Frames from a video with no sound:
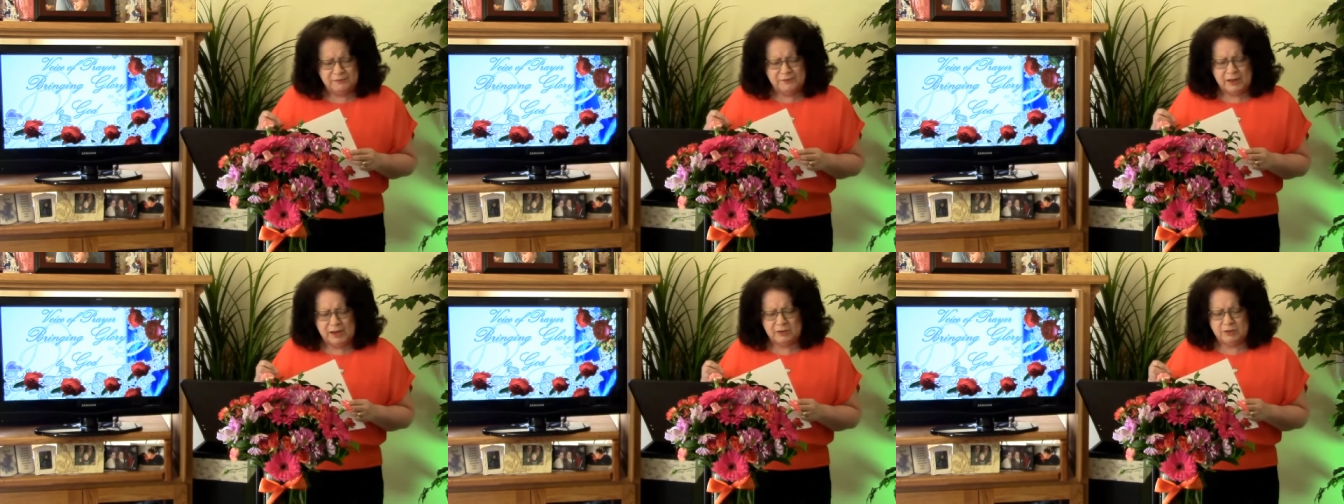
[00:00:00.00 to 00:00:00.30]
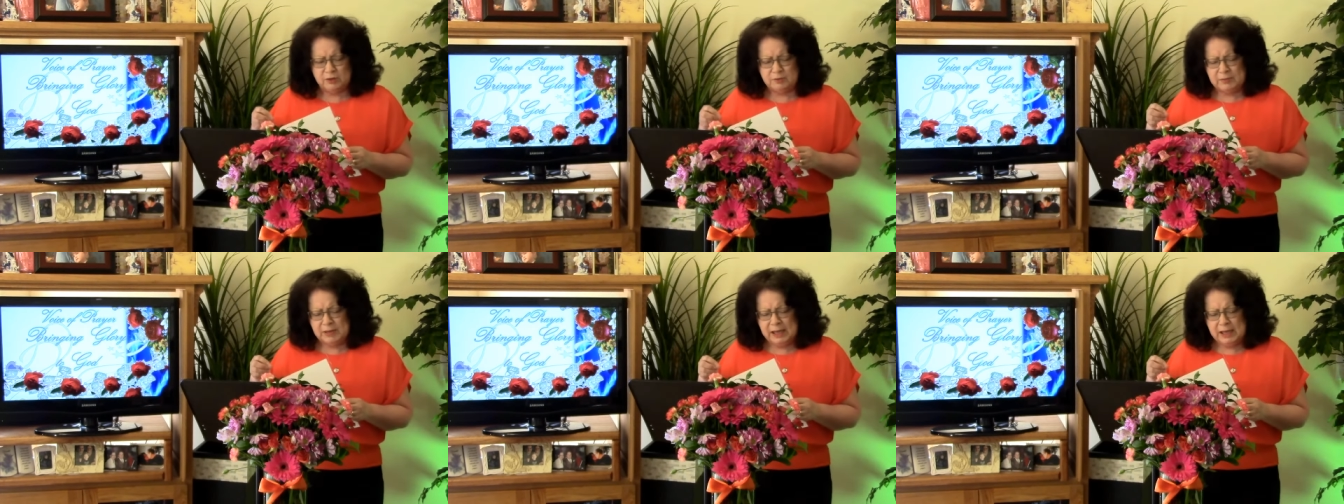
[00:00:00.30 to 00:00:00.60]

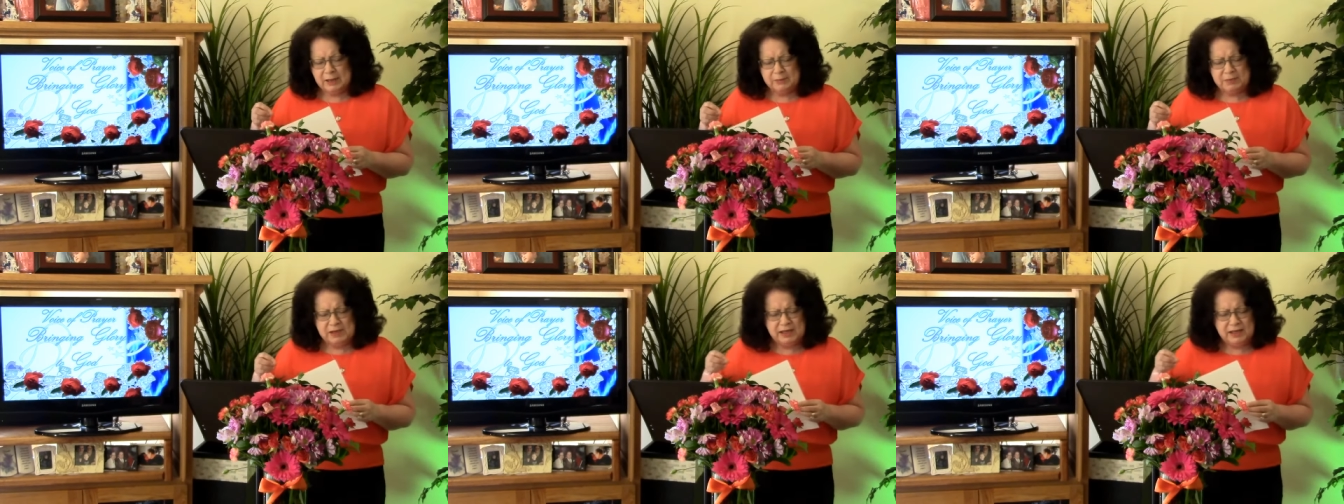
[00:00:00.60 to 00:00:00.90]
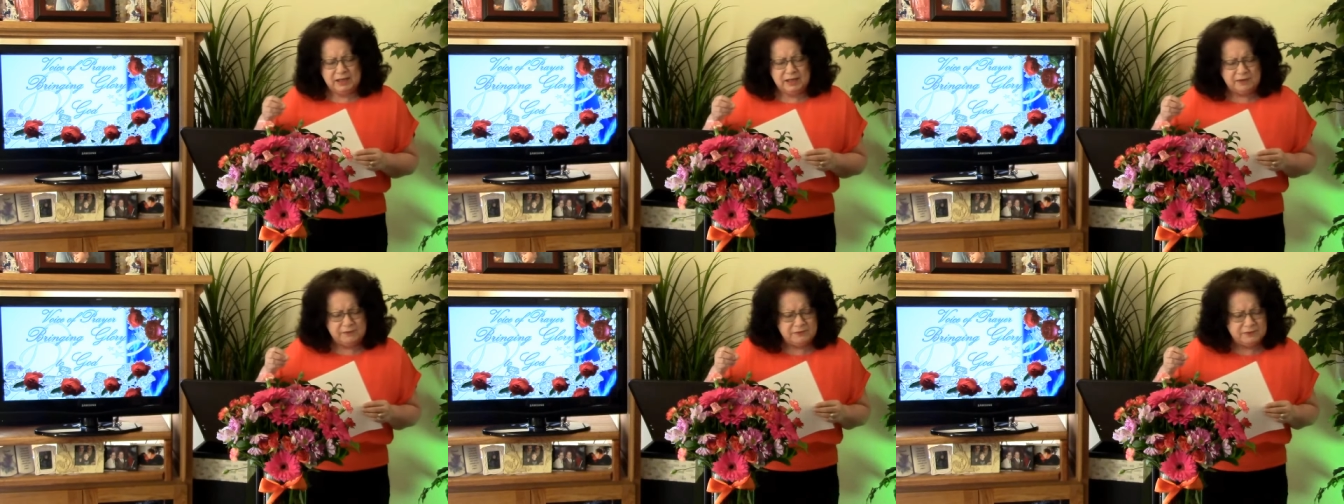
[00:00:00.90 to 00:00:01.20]
Father, may it be
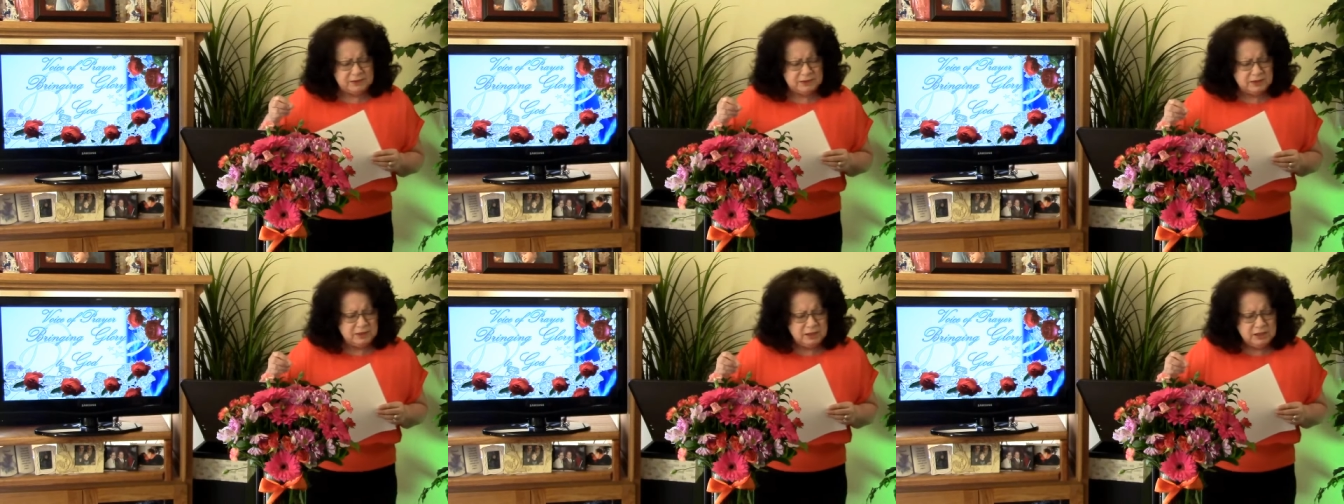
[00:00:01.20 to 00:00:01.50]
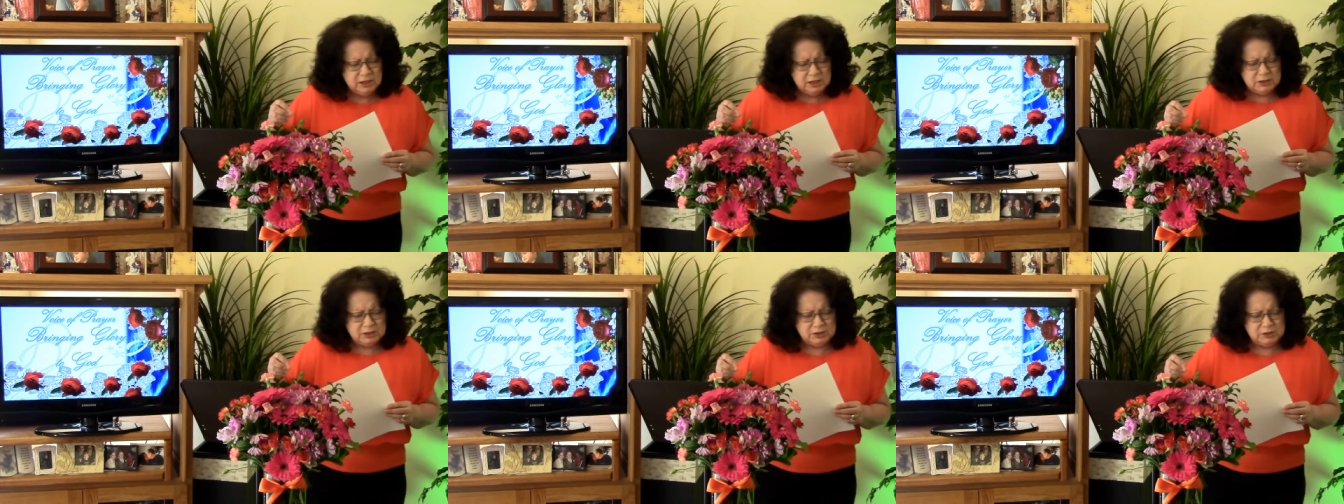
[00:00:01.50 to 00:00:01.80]
given
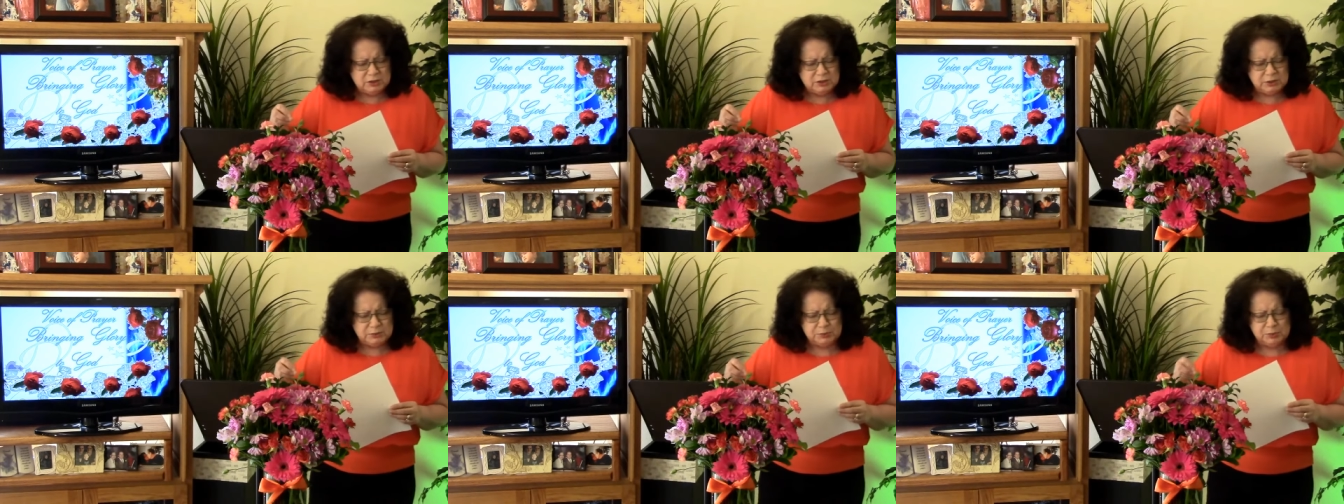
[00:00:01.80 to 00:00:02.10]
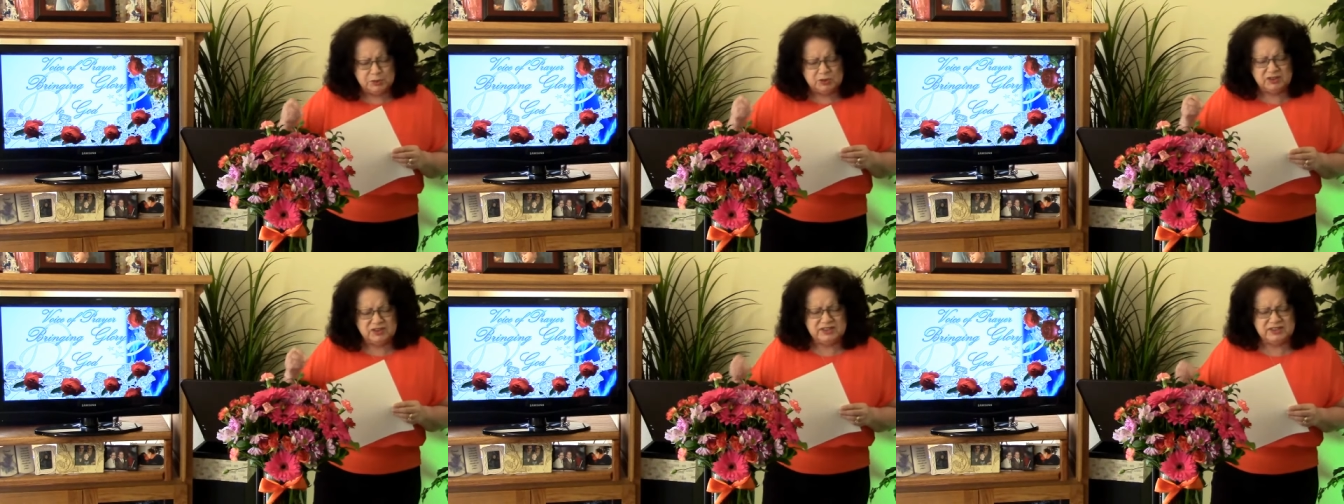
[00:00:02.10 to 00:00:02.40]
to the
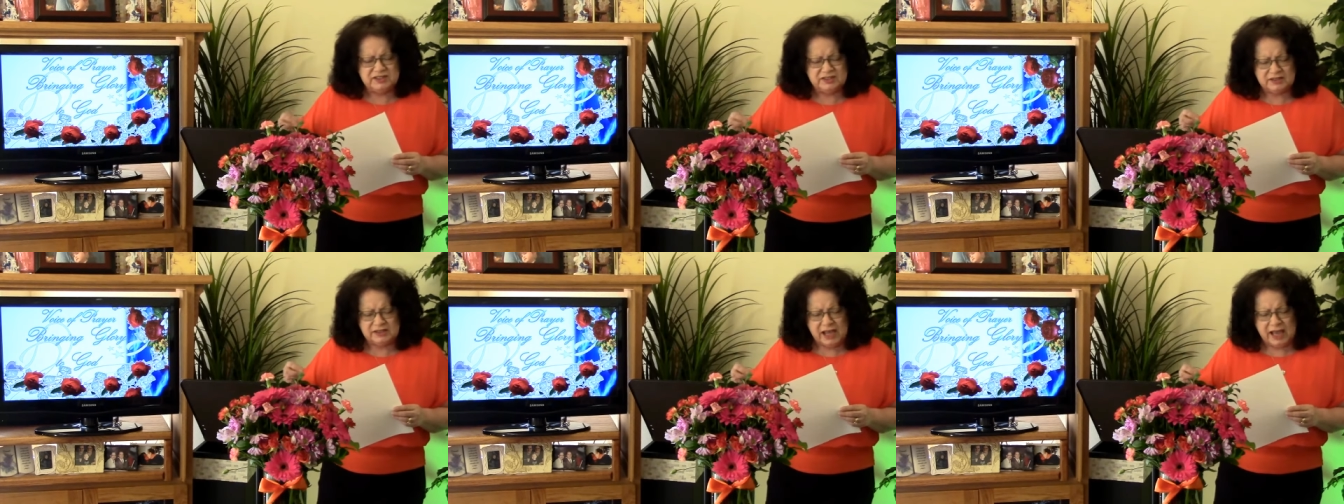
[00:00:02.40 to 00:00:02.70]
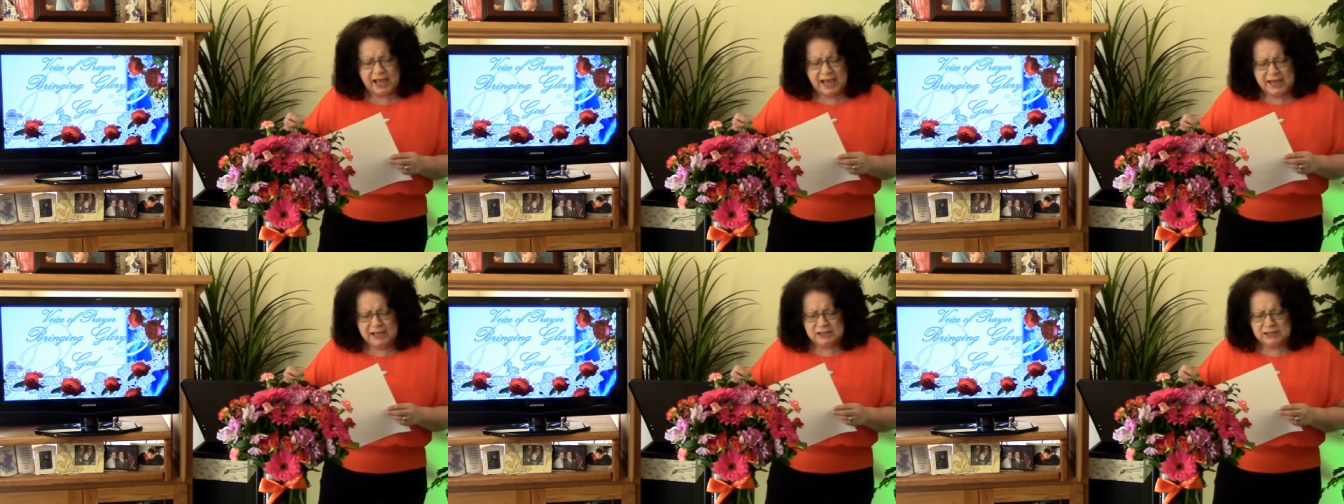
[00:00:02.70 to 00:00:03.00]

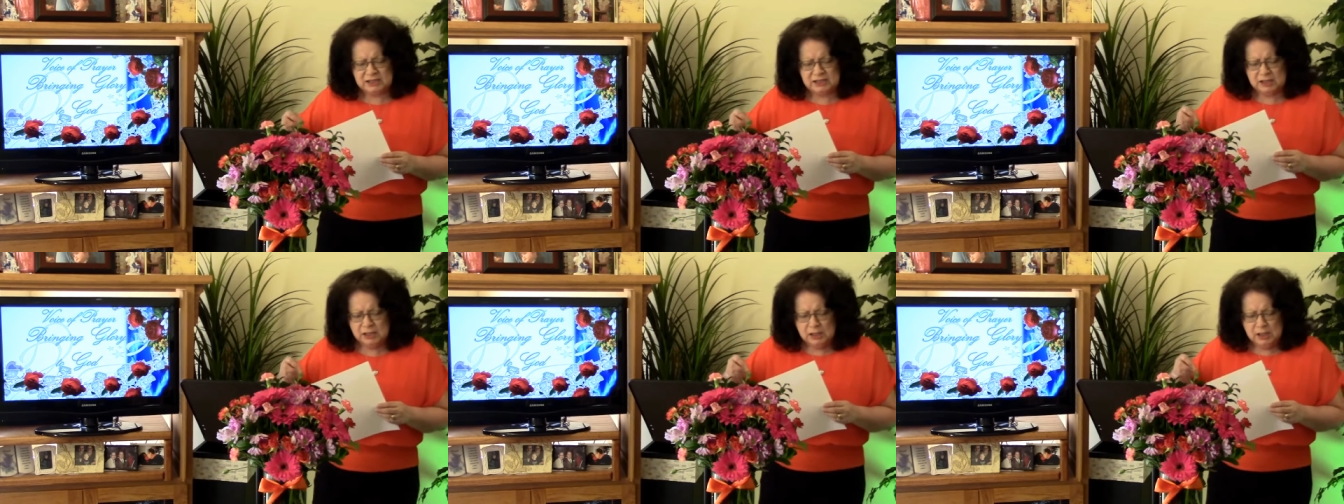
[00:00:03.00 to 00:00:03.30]
precise